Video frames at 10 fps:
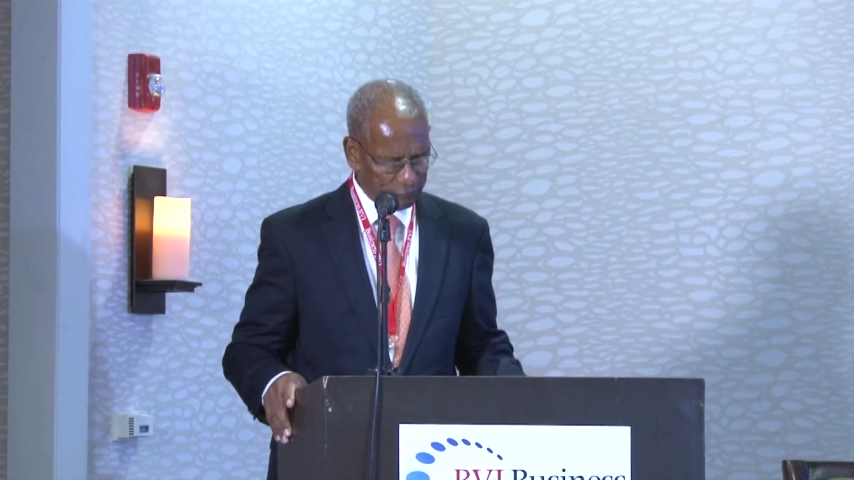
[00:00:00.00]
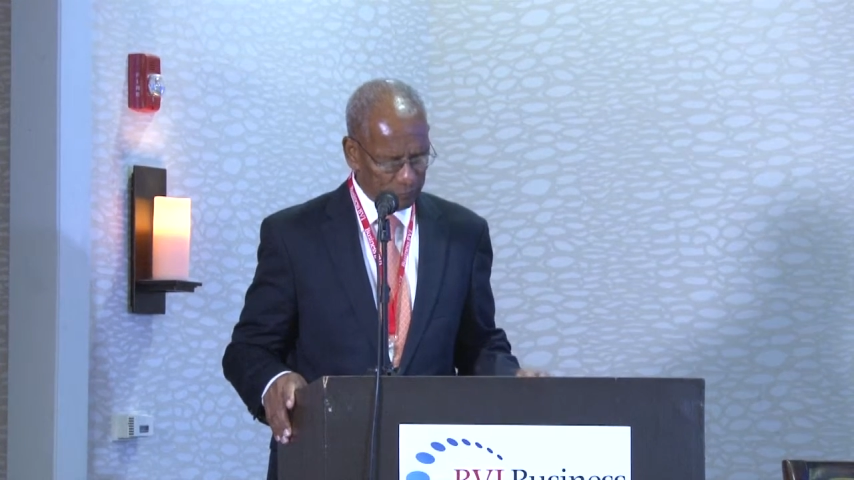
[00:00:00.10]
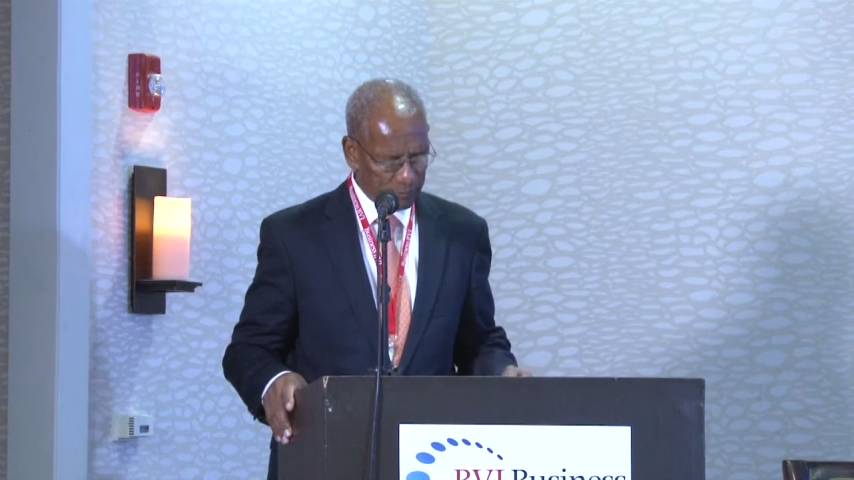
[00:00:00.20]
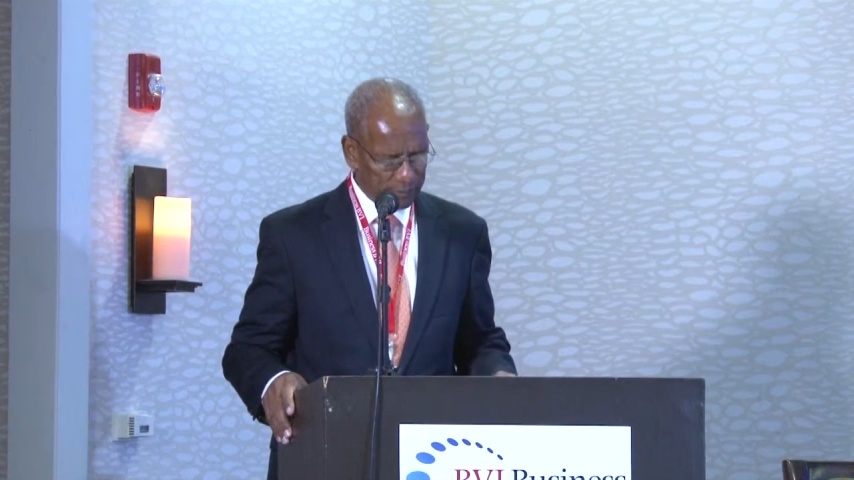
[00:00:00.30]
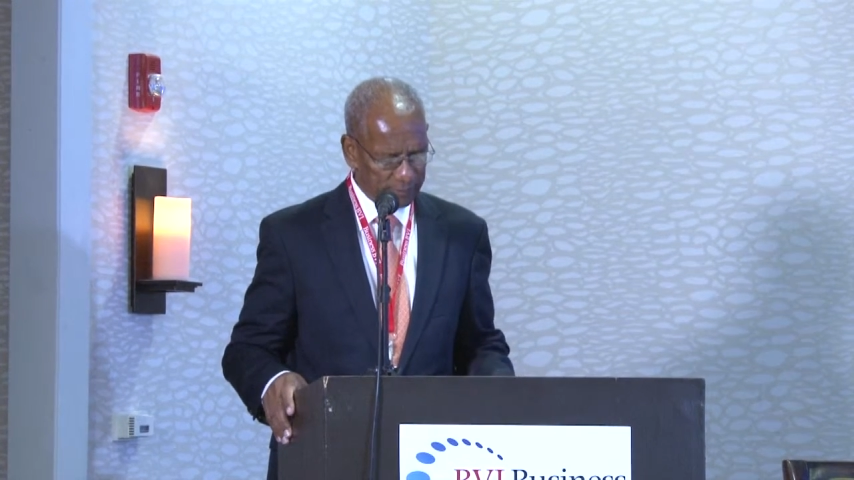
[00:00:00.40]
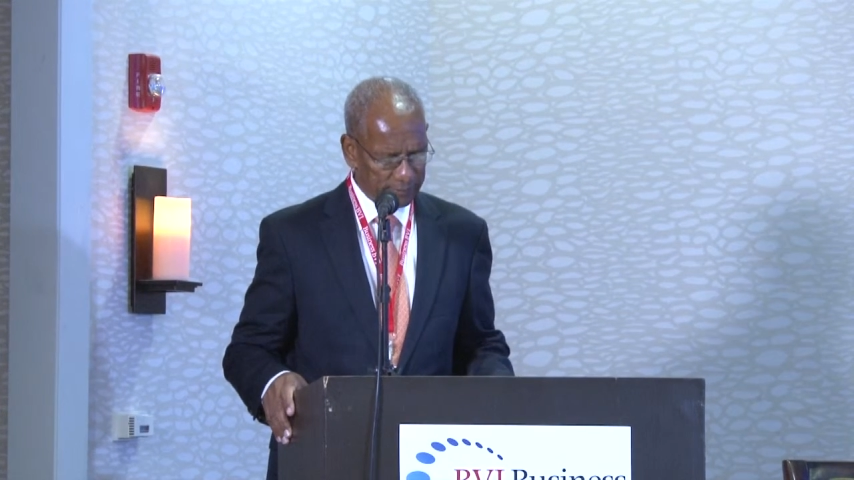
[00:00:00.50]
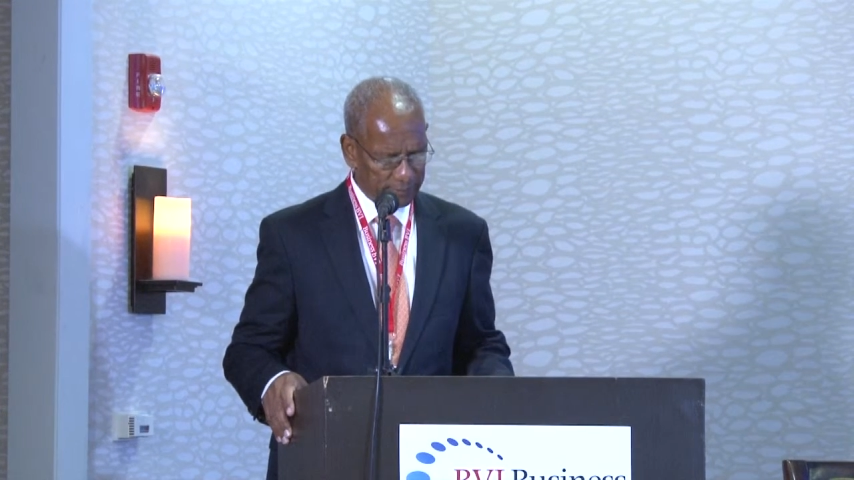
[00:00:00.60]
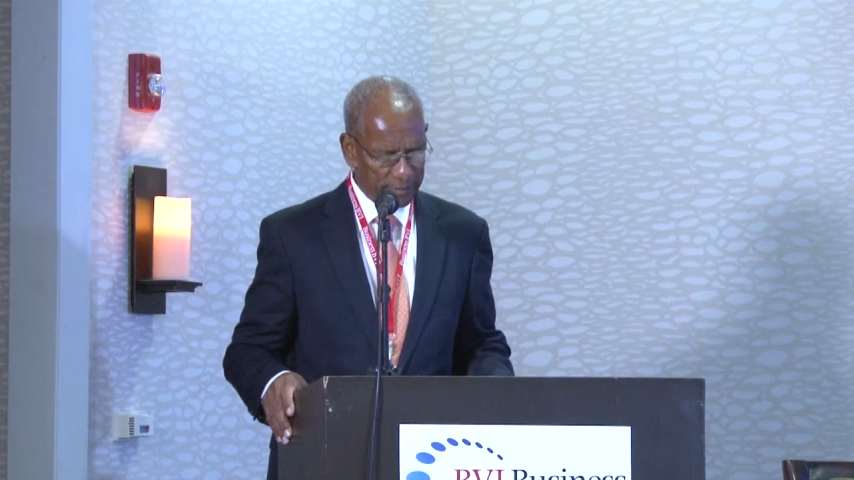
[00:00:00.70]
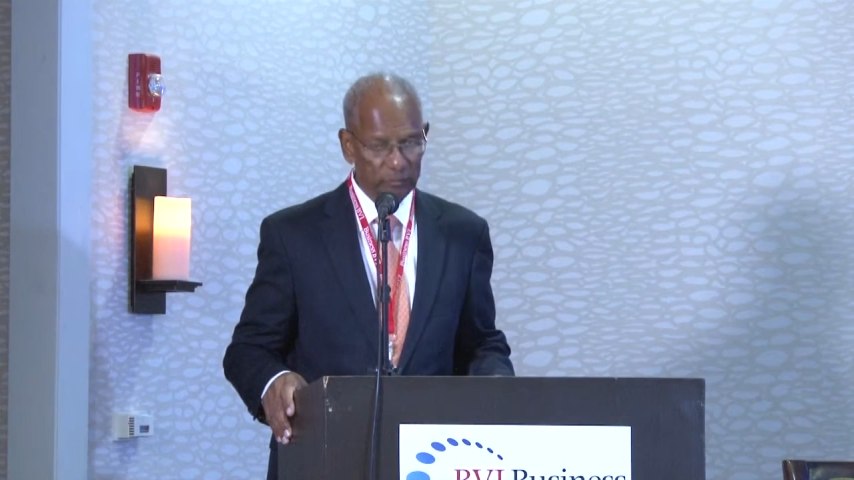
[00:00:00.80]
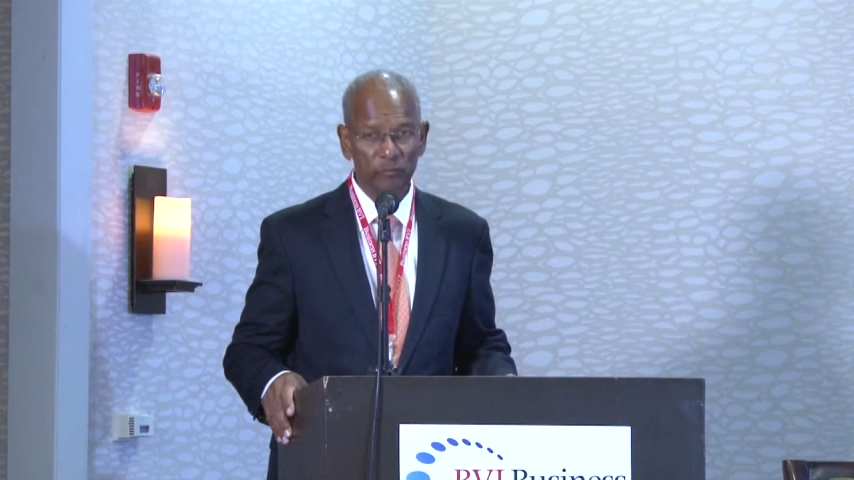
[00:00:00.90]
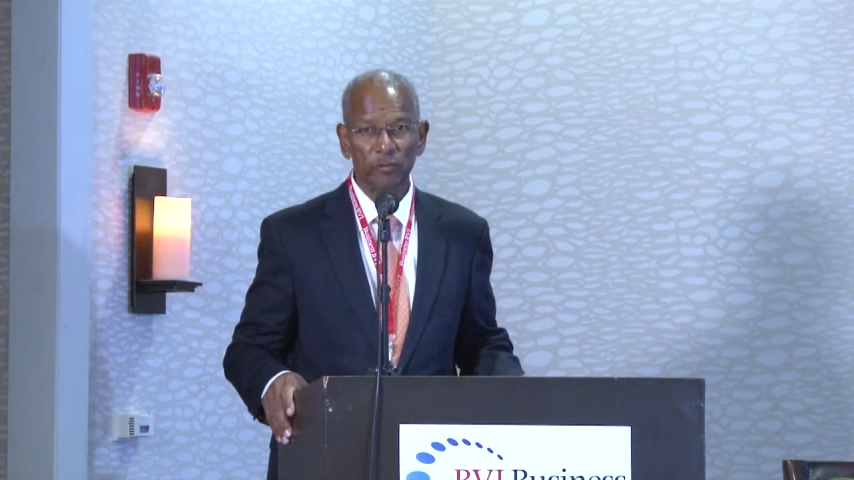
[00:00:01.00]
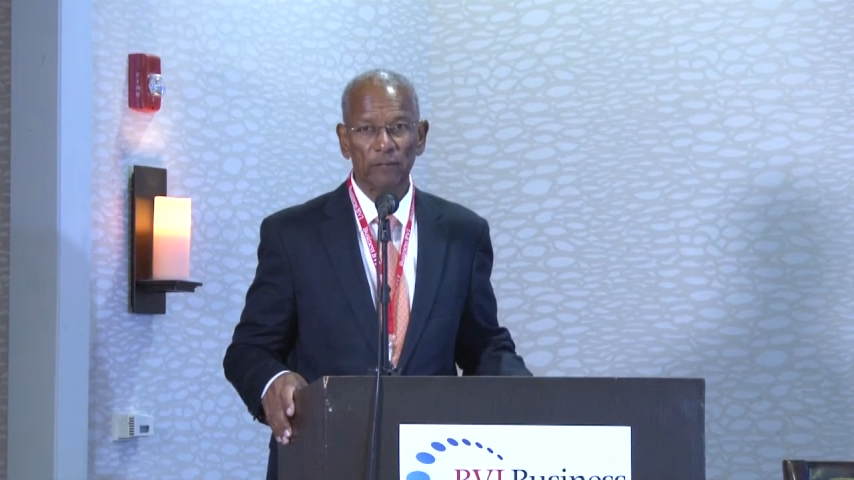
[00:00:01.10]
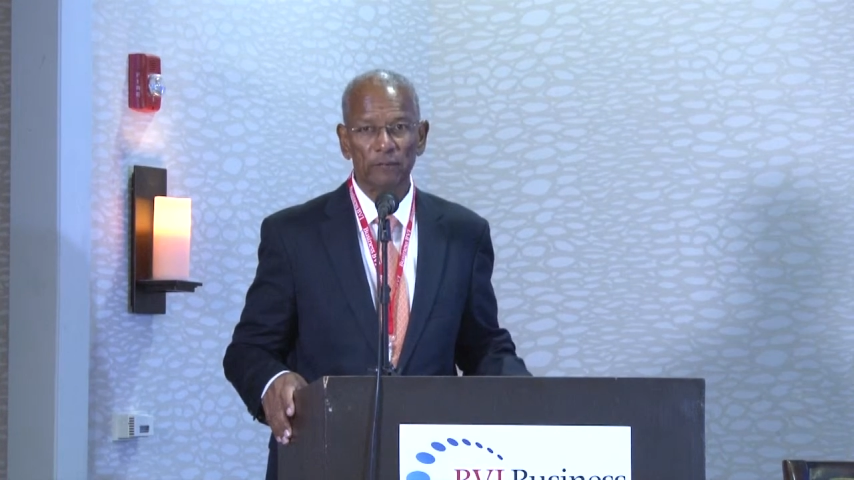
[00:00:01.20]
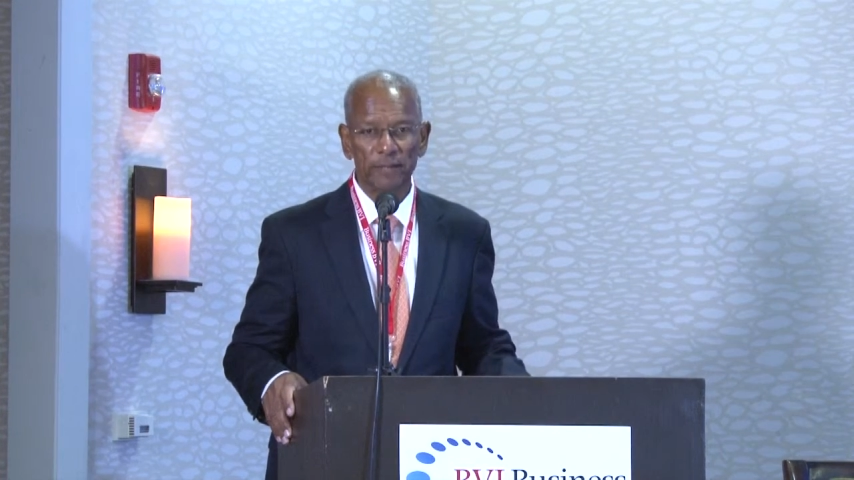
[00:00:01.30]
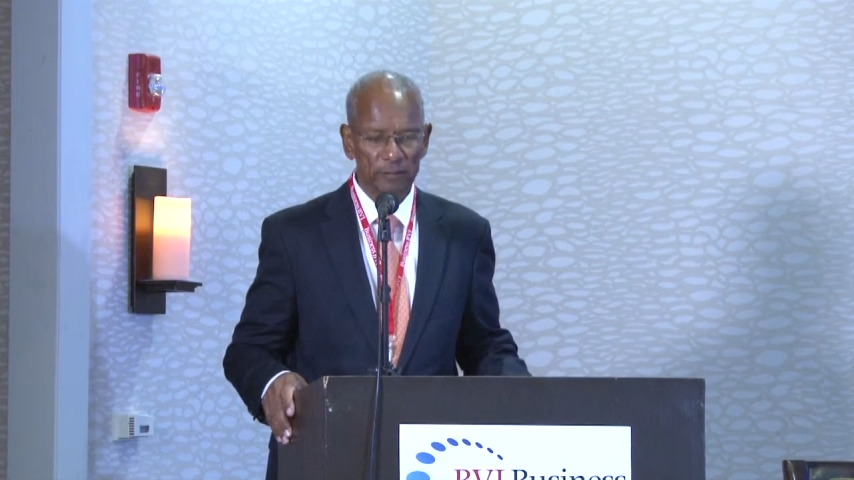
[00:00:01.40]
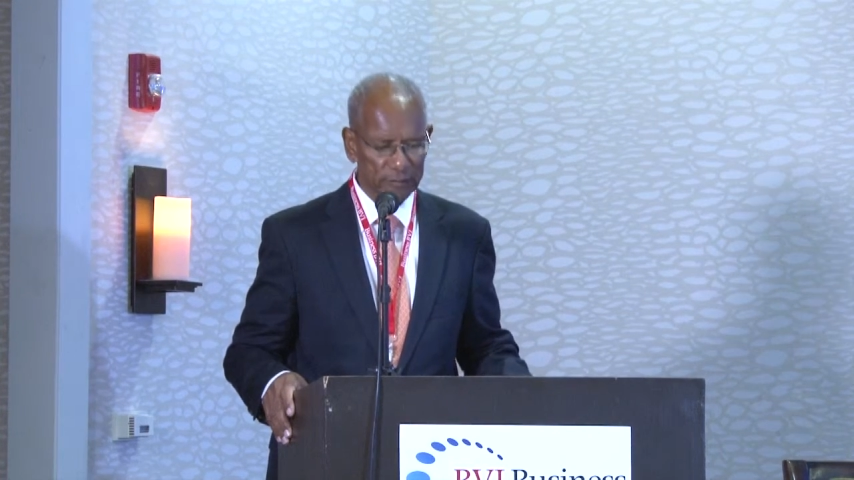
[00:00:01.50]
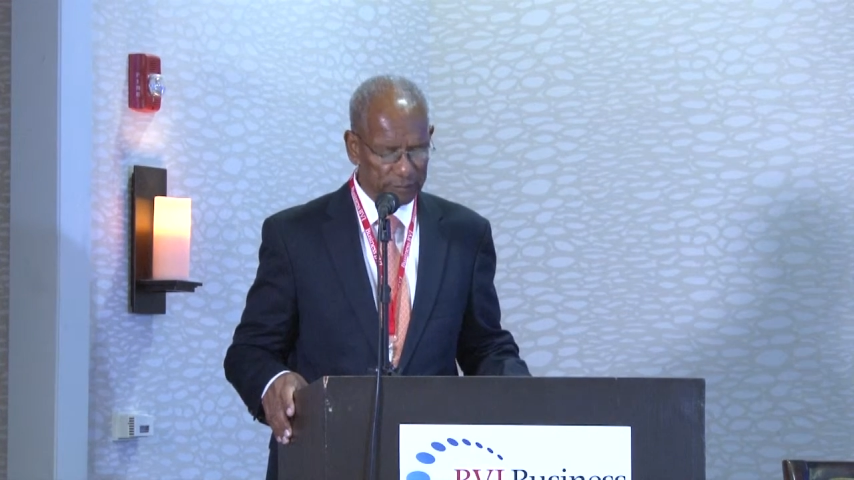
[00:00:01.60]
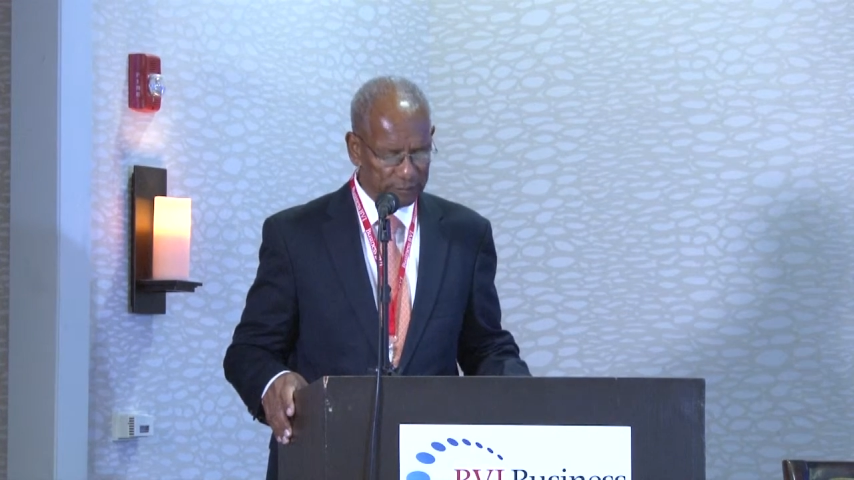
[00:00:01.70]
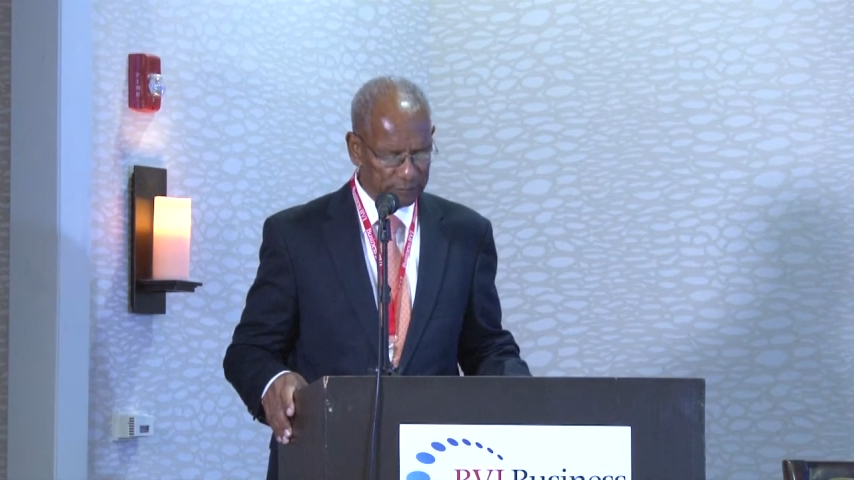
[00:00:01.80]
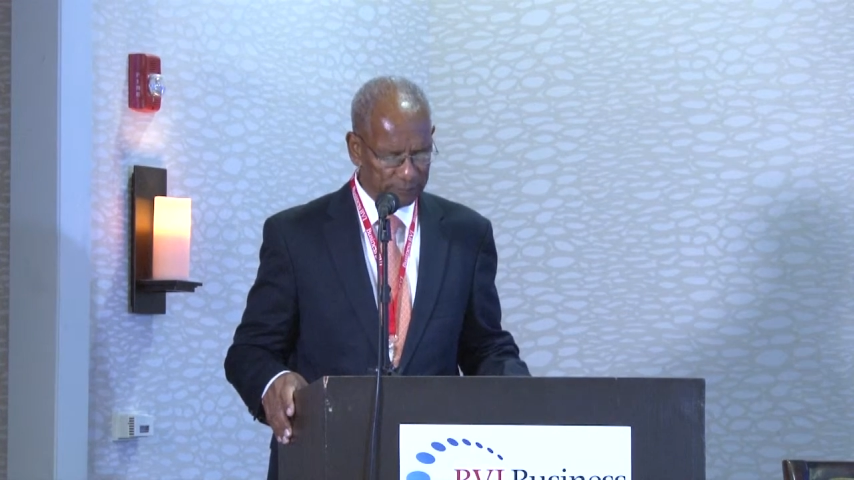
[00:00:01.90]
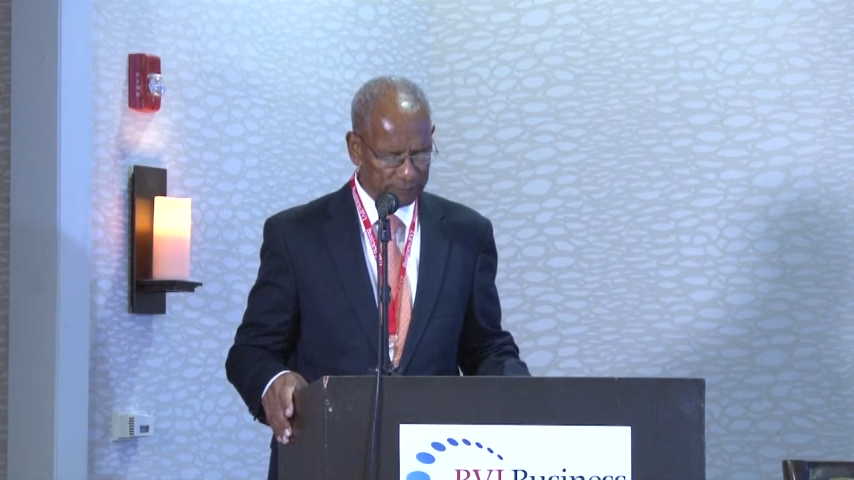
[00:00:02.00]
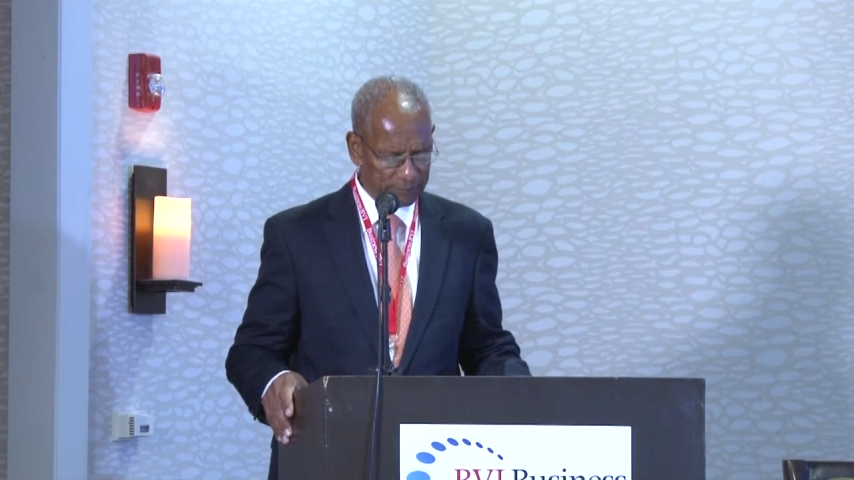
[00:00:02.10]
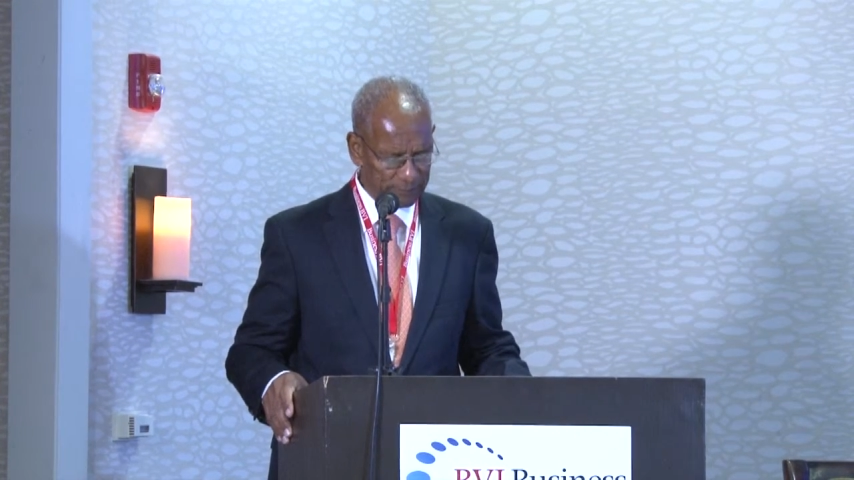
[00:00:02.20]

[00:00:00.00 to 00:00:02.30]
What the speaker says: we build as we travel that continuum.